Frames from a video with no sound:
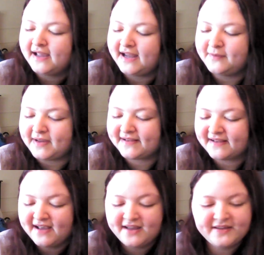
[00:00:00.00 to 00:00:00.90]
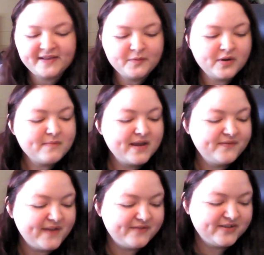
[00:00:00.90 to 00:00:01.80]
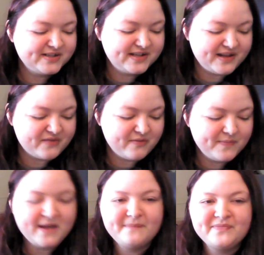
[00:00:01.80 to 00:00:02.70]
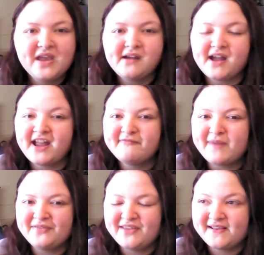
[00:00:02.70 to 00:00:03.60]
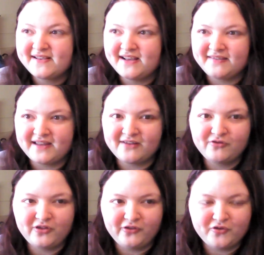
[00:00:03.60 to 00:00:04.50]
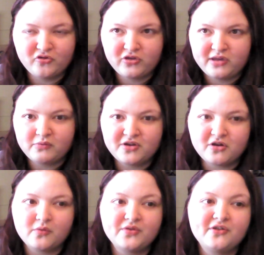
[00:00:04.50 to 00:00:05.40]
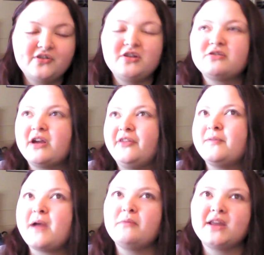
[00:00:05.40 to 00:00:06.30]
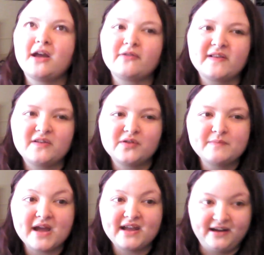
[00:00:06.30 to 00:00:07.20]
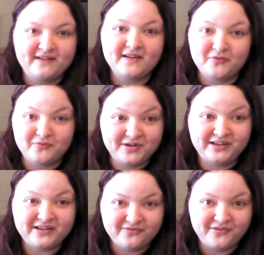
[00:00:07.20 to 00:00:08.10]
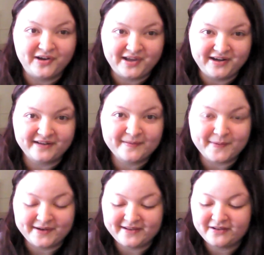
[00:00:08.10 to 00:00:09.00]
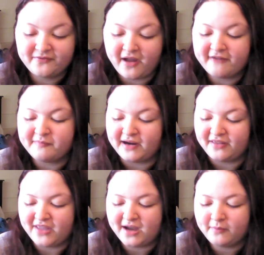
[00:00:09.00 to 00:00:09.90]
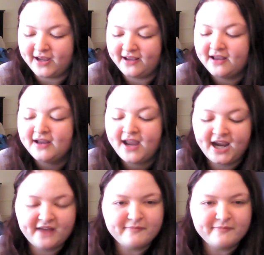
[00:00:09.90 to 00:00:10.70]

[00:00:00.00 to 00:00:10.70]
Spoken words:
Anyways, this is one of my favorite teas from them. I have bought this in, like, the loose tea where you go in there and you tell them how many ounces you want to buy, and it's, like, really fucking expensive. I've bought it that way, and I